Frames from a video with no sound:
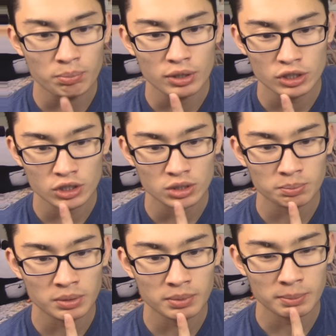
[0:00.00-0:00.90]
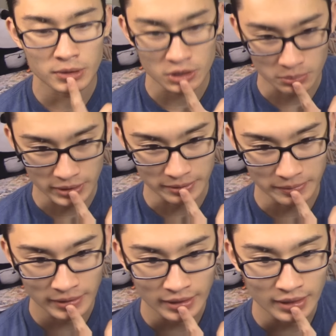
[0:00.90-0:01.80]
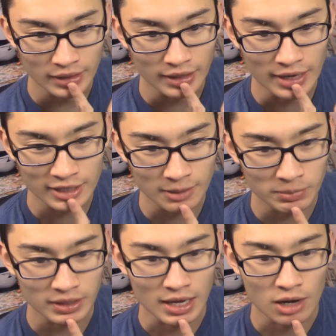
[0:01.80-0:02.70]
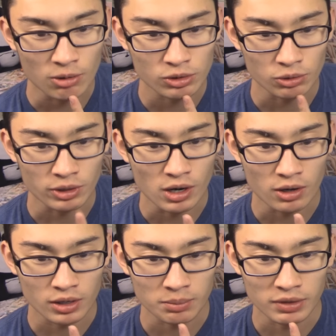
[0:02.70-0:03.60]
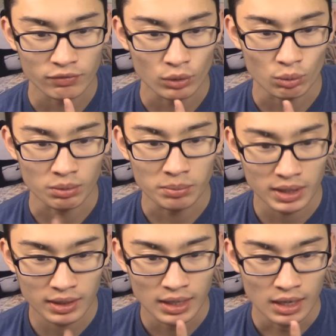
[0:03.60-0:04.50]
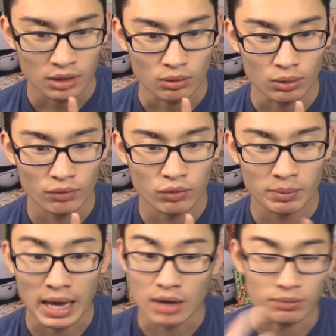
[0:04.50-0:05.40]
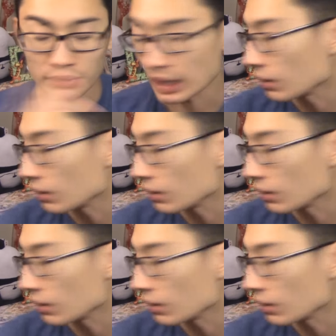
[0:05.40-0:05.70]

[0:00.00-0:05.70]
push your button. Accept it now, so your heart can be filled with me. You look for me. I don't.